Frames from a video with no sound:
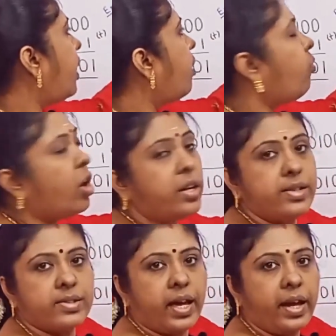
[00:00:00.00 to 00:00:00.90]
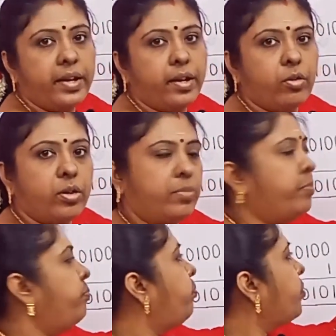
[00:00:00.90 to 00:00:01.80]
1 is carried out.
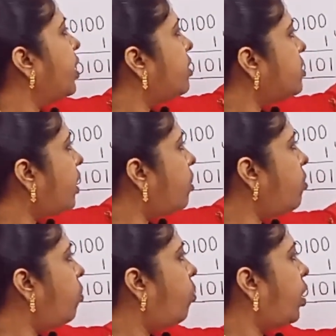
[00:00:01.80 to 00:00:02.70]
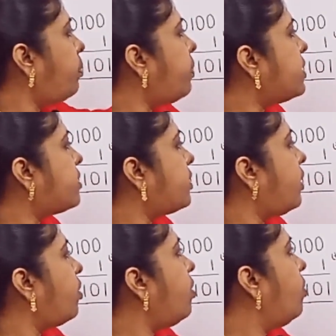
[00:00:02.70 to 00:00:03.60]
Now 1 plus
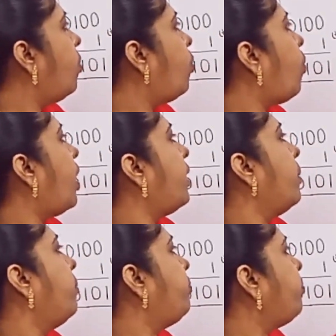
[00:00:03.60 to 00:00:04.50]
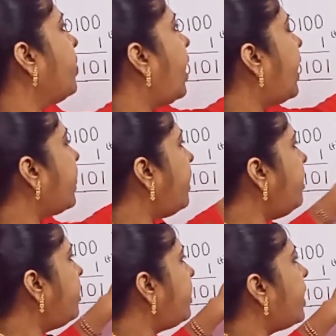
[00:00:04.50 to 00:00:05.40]
0, 1. Again,
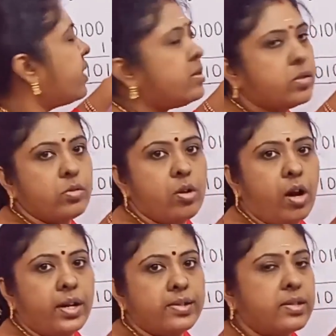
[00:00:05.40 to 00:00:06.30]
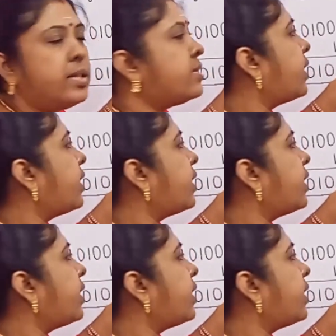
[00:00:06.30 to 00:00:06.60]
there is no addition is